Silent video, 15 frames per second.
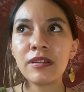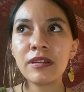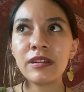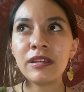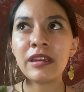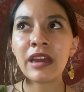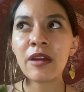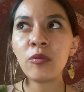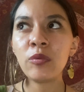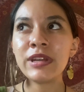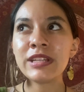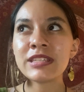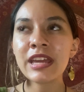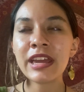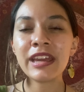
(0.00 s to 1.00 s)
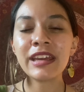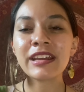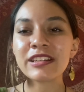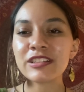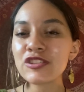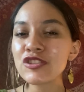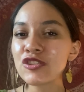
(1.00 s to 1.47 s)
yet we take
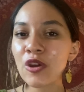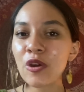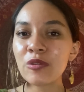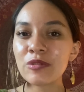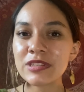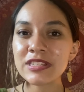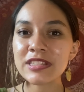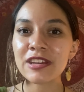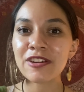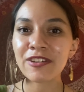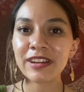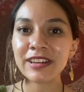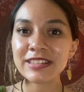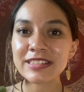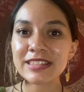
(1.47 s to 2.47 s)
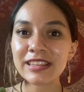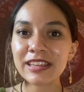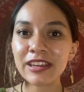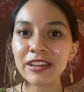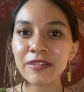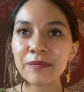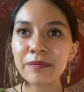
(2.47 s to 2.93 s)
it so
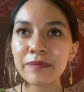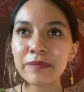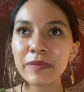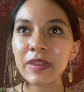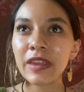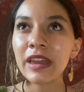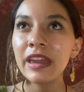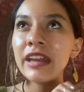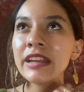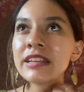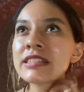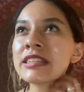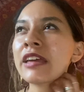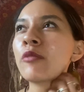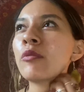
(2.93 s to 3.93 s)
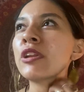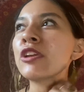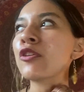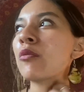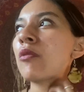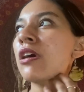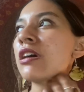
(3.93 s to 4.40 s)
seriously. And it's like when you're
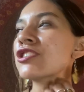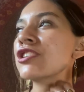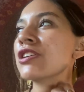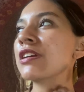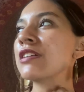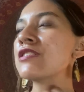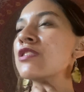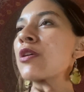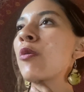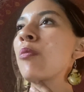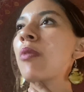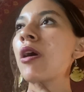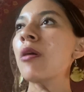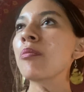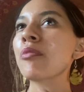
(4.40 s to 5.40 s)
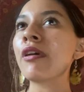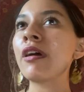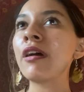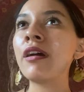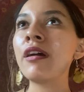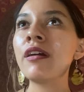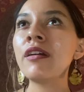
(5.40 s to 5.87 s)
watching a soap
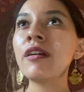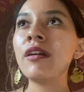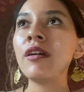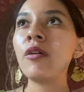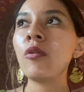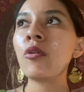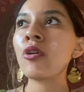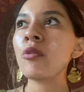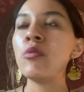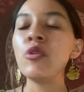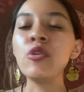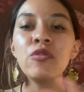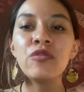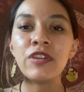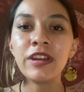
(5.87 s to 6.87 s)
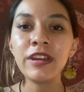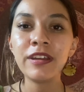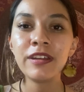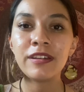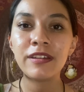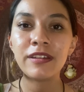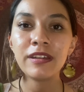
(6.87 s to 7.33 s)
opera or a movie,
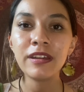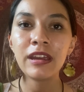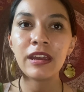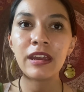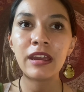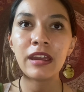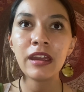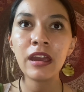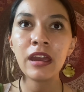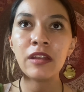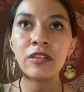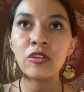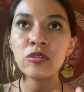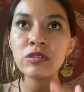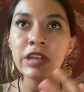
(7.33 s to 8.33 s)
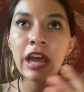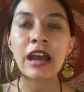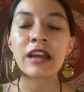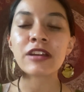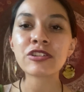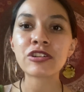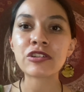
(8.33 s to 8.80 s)
and those
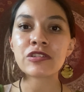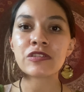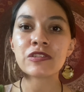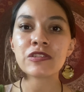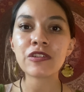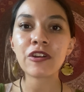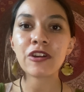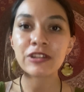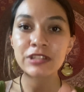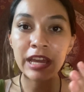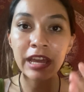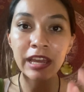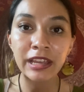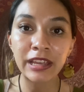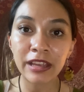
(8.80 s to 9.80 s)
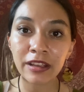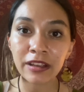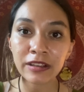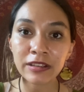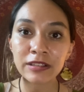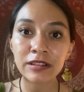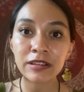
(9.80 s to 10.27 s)
actors are
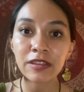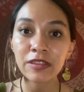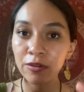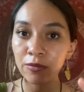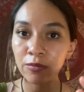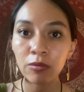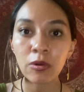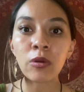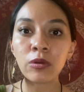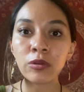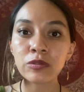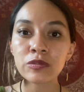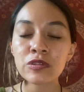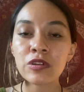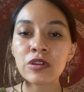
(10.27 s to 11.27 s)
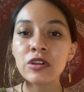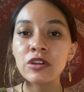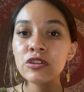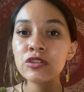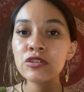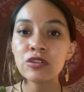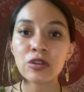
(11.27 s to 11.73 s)
taking their roles
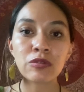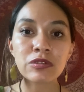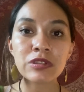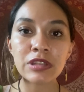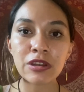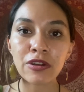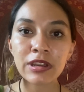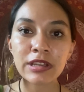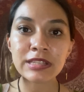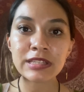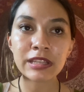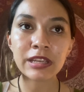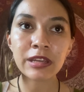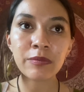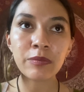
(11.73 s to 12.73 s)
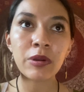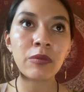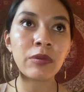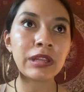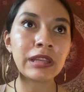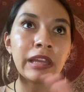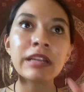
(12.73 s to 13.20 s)
so seriously, but
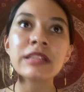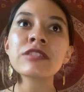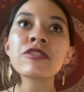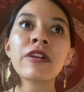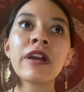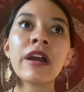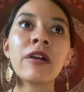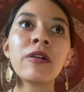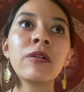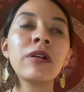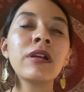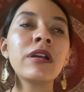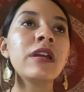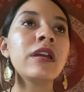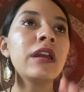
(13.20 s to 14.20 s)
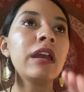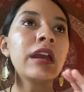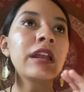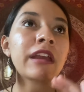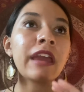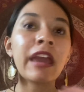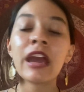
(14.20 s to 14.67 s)
when lights are out
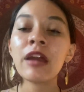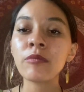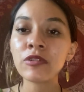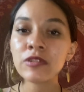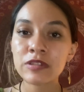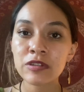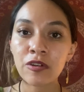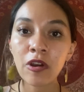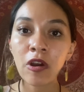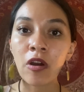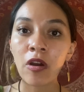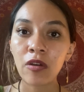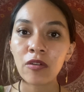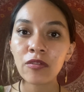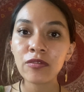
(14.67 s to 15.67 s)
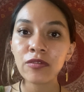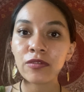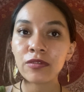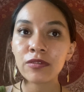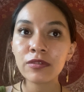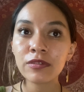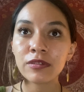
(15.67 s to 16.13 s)
and cameras are
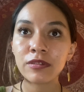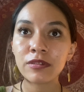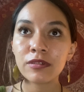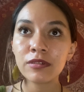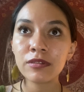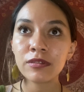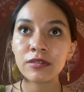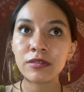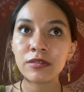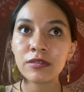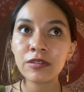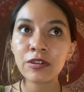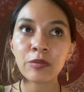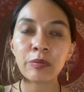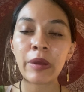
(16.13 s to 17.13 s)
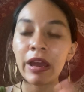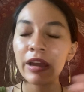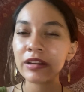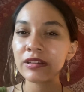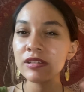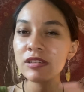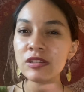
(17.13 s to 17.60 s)
off, they're
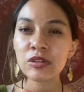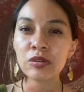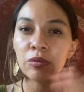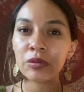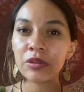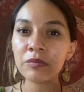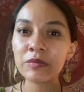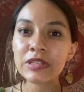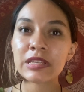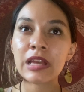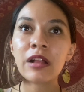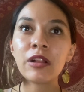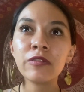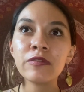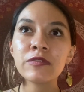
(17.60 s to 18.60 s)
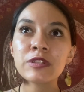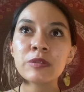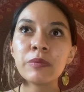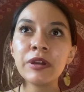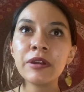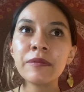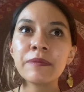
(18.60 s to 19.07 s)
back to themselves.
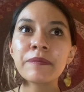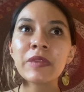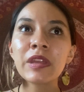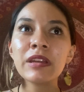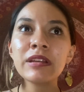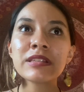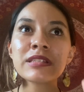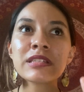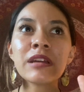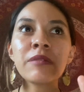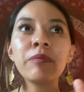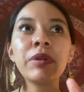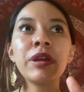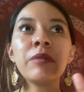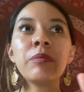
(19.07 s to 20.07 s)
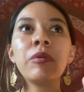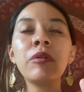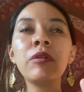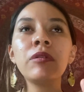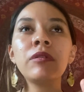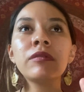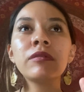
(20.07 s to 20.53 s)
But some
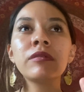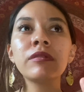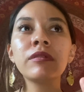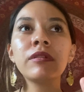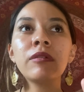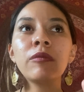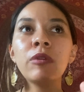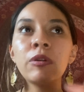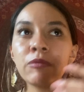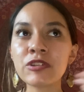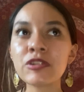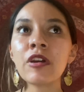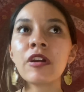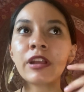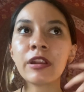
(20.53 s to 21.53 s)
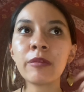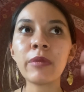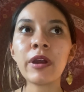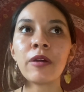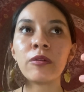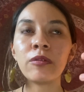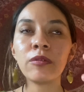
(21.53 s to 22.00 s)
people, when we're talking
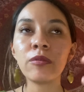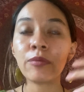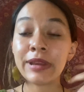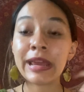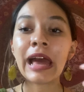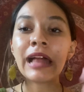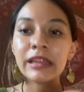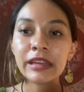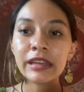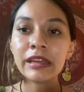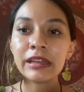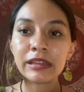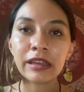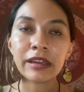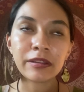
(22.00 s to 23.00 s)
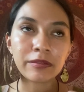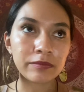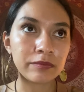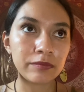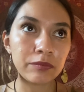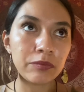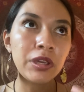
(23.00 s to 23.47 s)
about reality, like
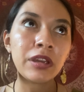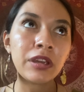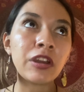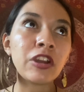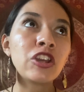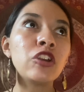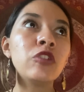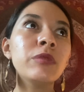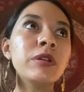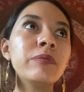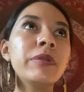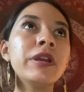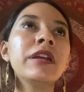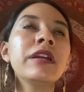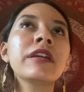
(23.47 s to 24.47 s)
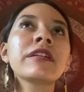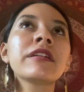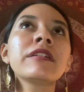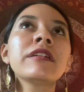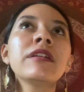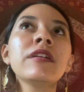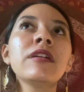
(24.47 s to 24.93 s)
being a human being,
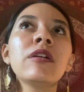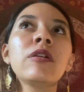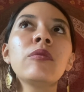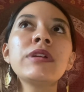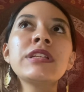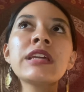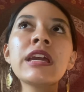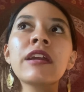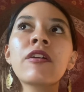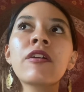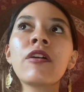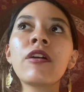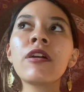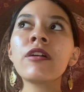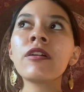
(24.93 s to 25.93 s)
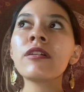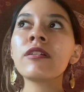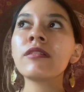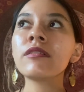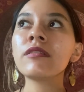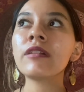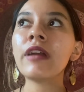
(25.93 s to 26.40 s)
we take our
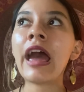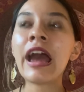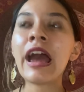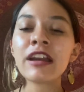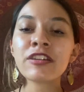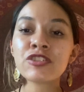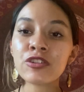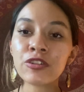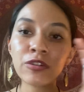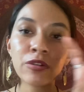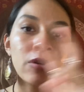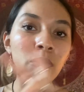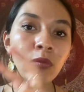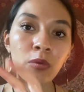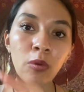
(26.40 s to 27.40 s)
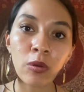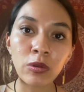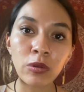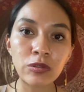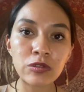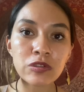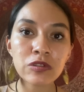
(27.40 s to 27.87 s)
actor
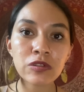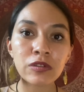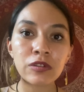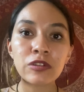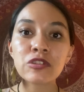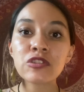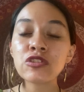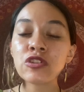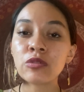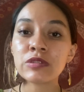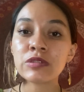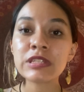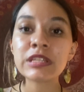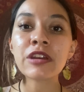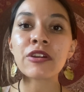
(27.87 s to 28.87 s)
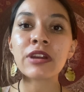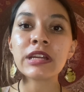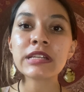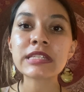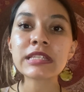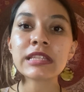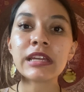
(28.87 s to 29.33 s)
roles so
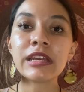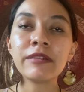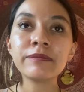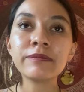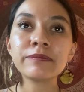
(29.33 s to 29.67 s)
seriously